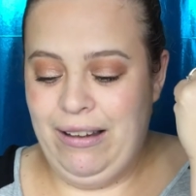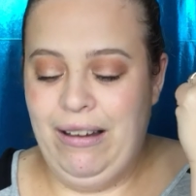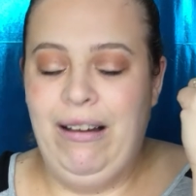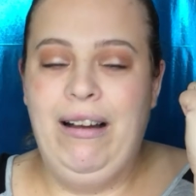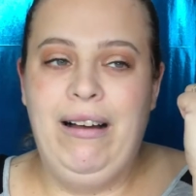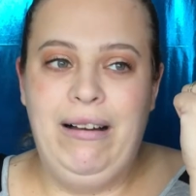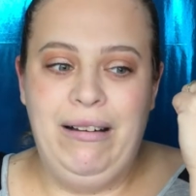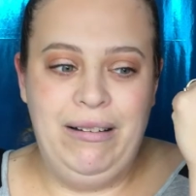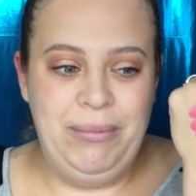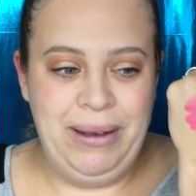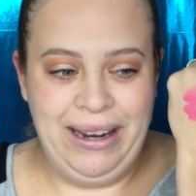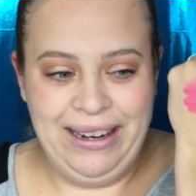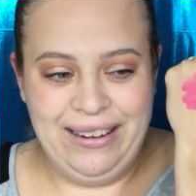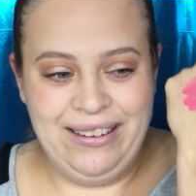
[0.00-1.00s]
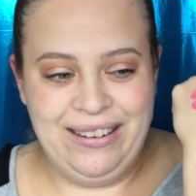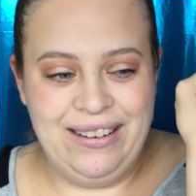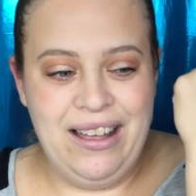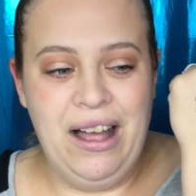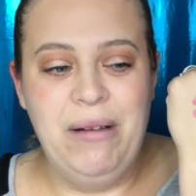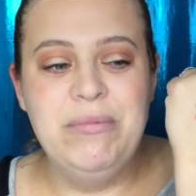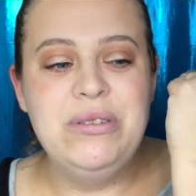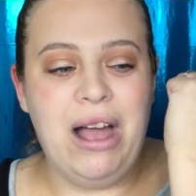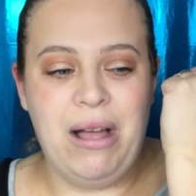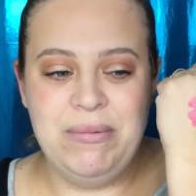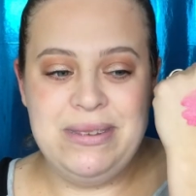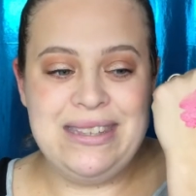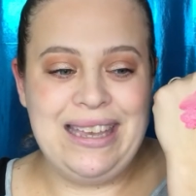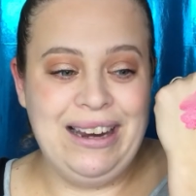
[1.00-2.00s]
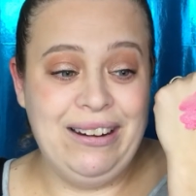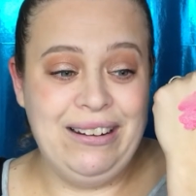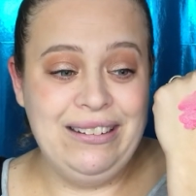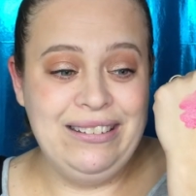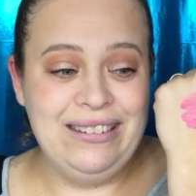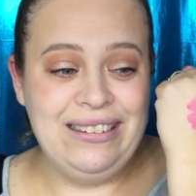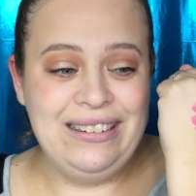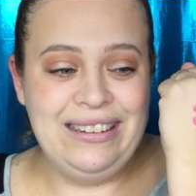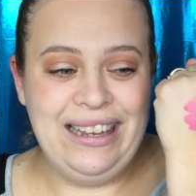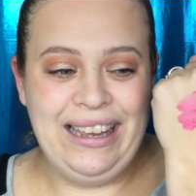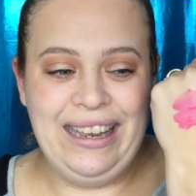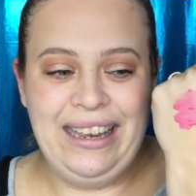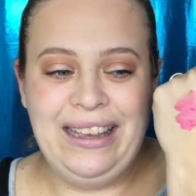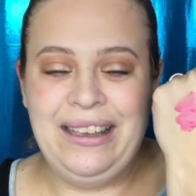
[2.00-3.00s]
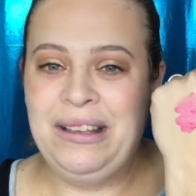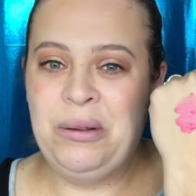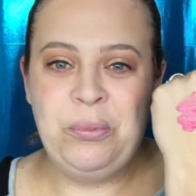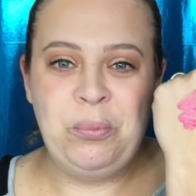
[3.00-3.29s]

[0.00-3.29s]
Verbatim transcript: Oh my, I'm, I'm scared. Like,